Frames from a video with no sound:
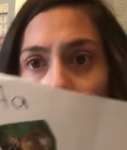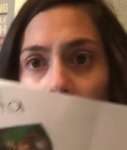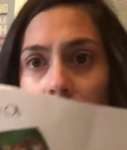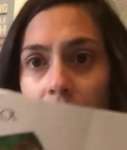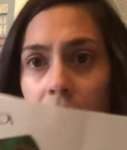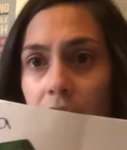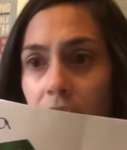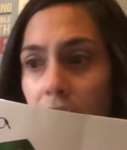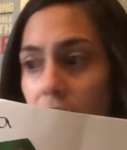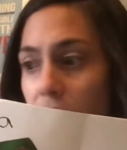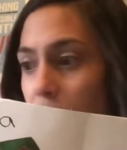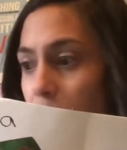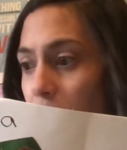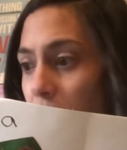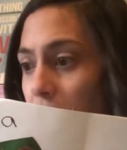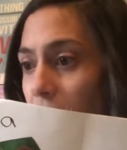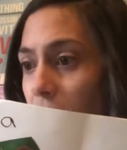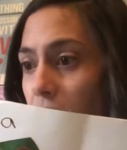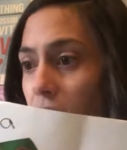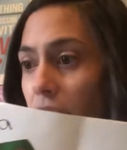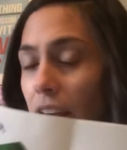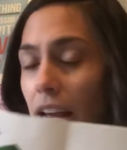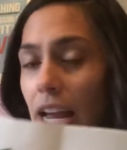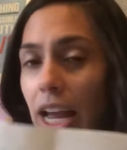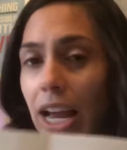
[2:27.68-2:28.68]
There's my
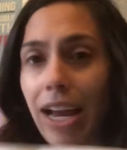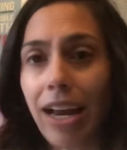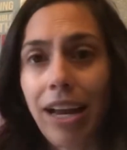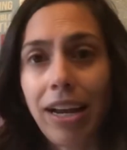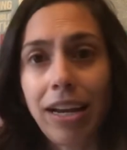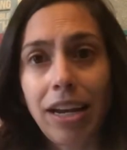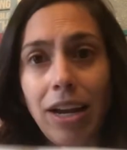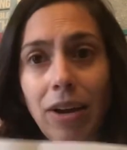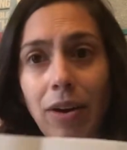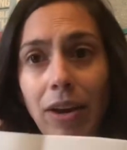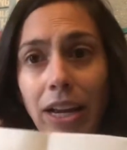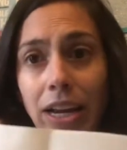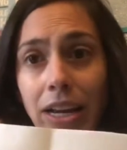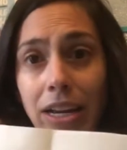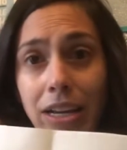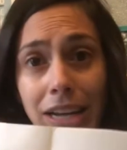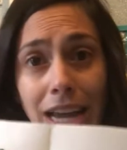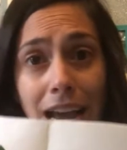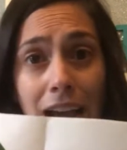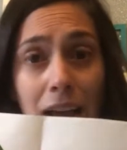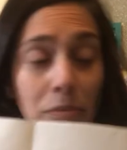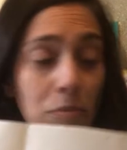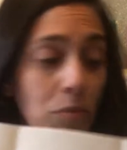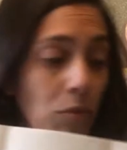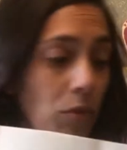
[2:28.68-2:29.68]
little A. Now I can
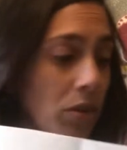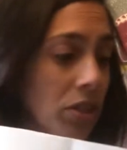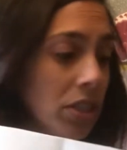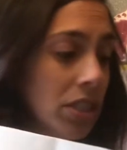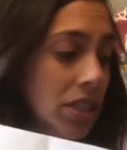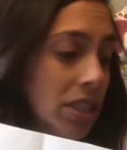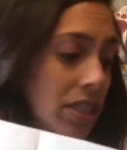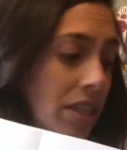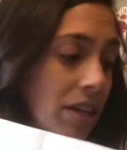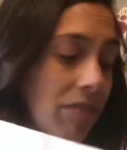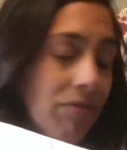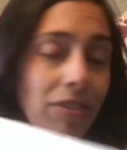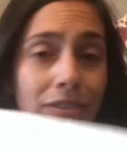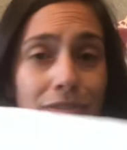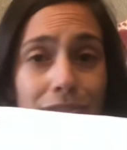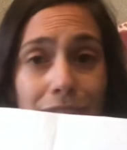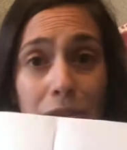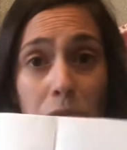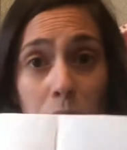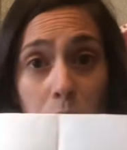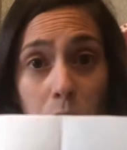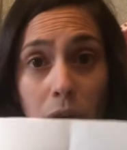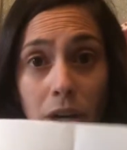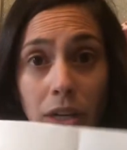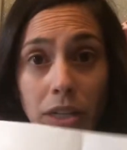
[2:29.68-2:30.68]
add more stuff if I
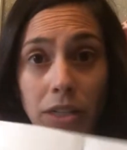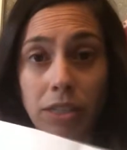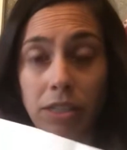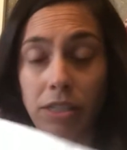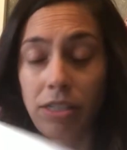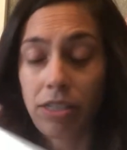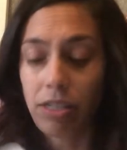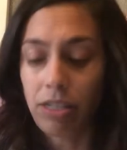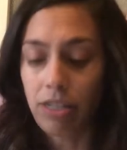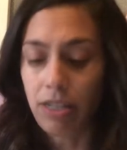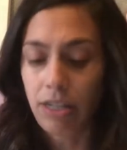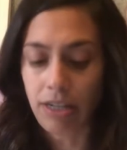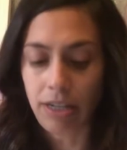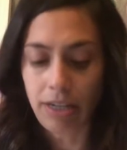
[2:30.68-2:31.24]
want.